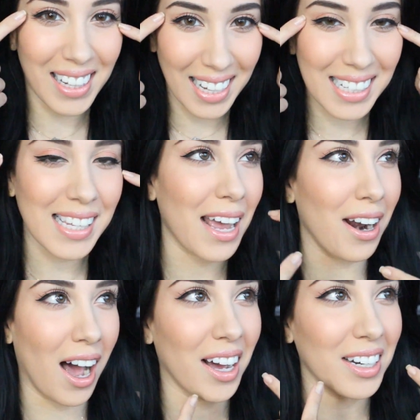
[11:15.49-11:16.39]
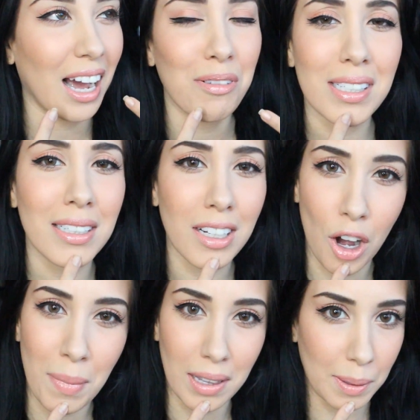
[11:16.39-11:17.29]
lids and on, I was gonna
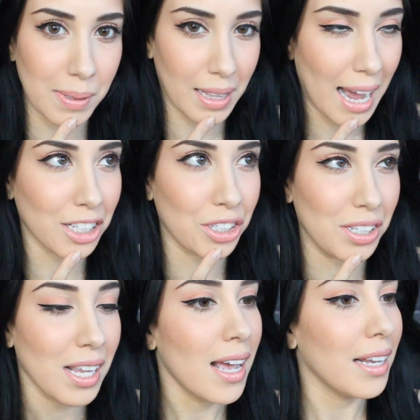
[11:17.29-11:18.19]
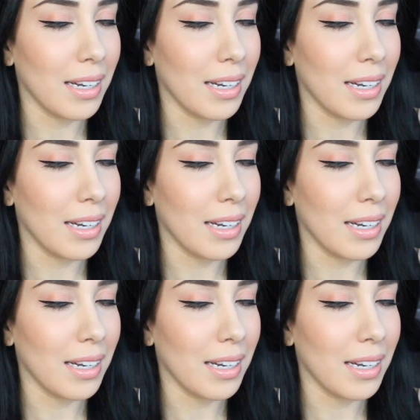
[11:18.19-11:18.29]
call my lips lashes,